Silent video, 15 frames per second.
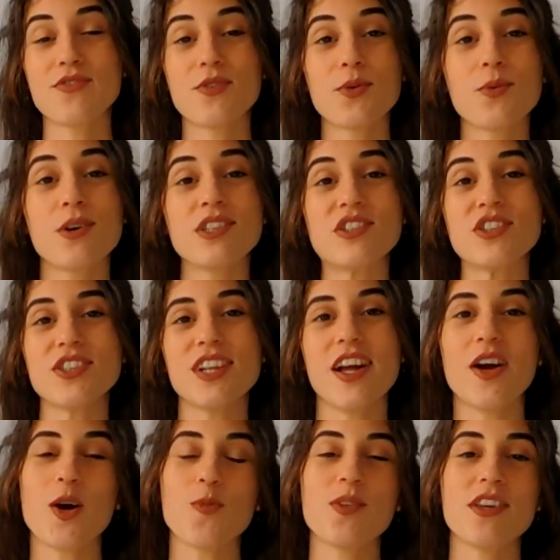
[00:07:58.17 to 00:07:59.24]
Thanks for
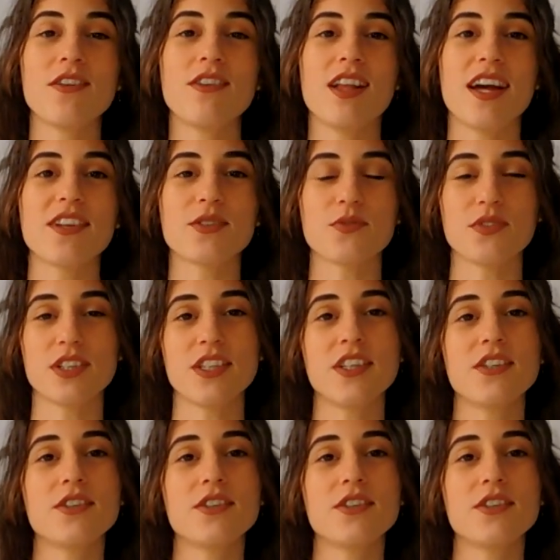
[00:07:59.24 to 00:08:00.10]
watching. I hope that you liked the